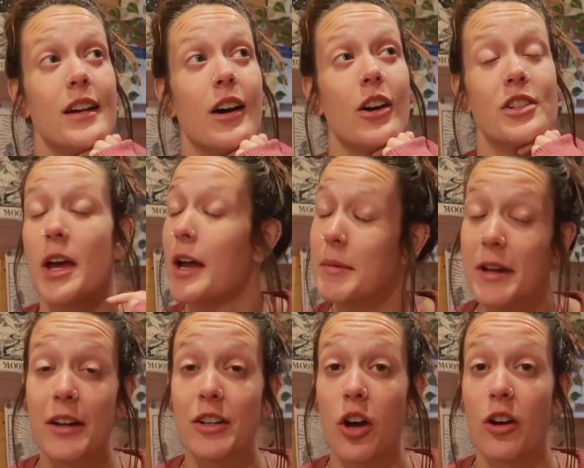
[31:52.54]
our time
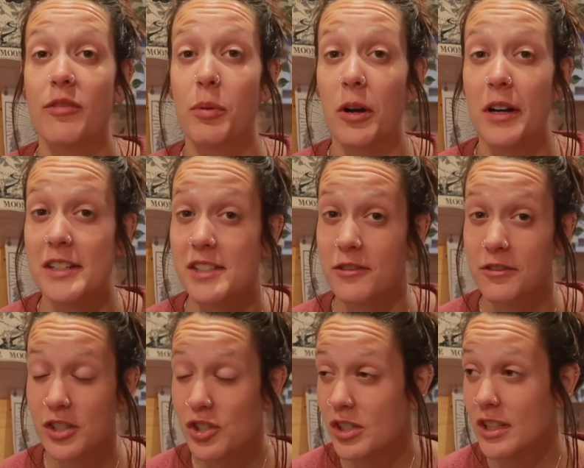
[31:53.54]
here in Gulfport is
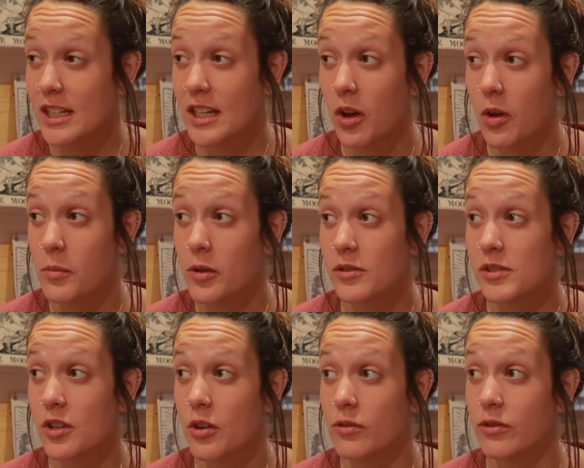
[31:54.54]
officially almost
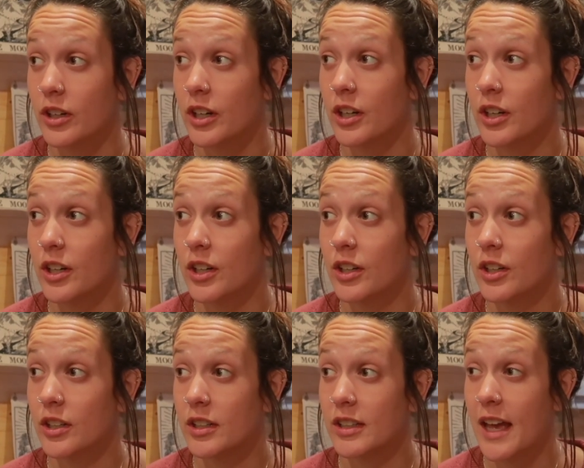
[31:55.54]
over.
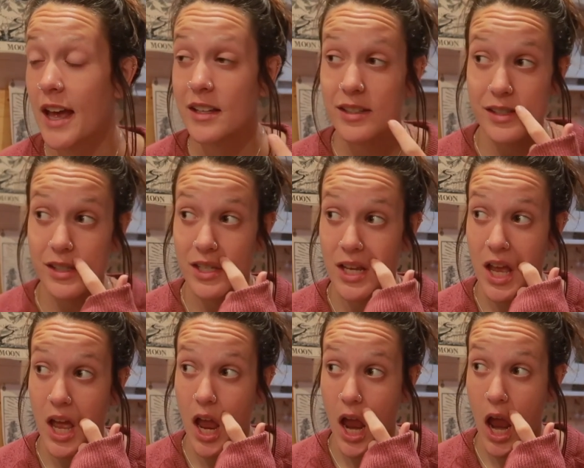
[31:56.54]
Yes?
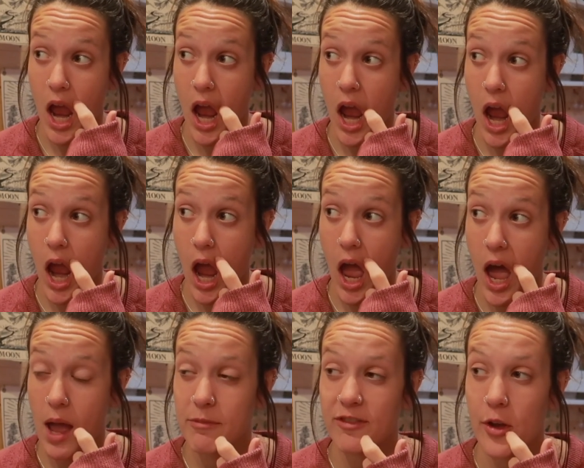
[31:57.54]

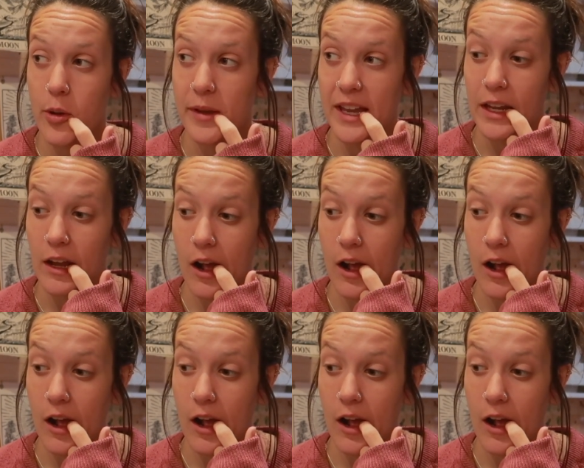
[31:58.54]
I'm filming.